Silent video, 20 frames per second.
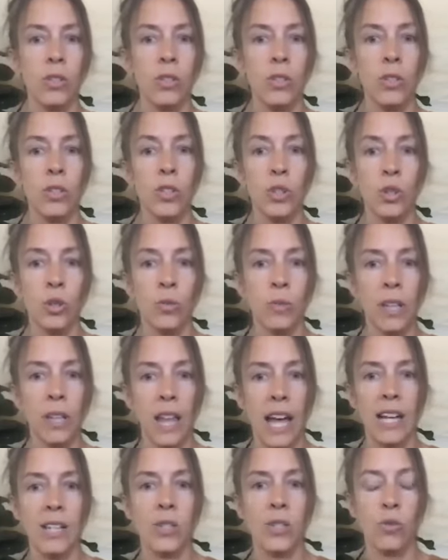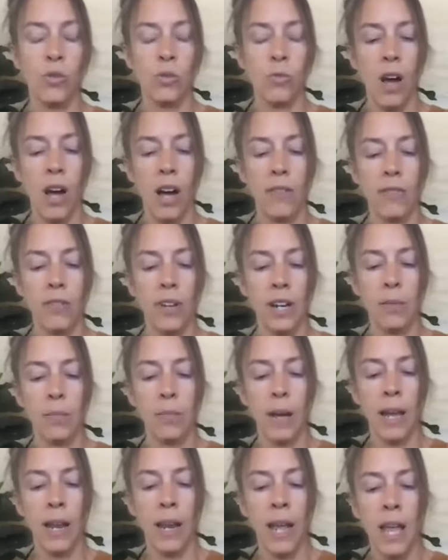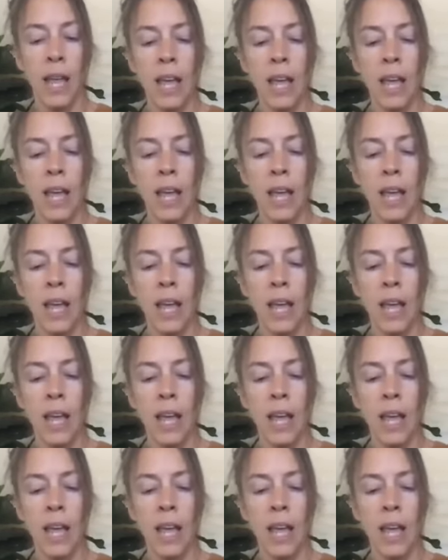Zoom classroom offering. But